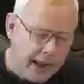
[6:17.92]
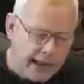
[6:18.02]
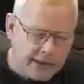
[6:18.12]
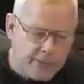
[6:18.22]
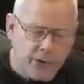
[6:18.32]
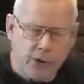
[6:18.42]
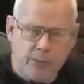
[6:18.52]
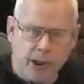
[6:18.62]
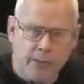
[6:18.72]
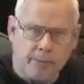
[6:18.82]
at the Mira
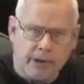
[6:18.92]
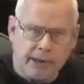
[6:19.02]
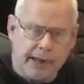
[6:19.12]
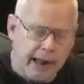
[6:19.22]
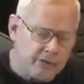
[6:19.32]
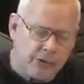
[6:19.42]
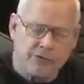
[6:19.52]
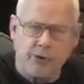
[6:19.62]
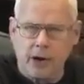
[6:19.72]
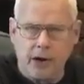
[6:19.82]
building as
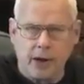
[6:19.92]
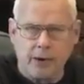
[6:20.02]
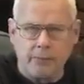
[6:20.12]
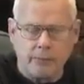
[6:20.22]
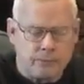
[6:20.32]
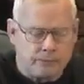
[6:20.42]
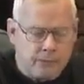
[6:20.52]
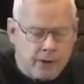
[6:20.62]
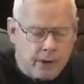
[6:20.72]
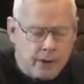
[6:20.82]
was done on
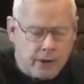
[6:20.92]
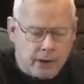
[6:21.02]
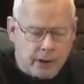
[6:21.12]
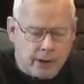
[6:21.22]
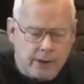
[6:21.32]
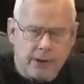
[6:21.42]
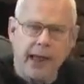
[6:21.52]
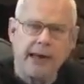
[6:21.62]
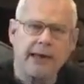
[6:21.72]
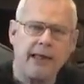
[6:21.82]

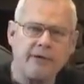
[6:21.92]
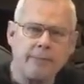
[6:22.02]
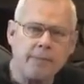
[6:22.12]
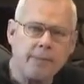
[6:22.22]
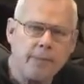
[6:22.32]
9/11.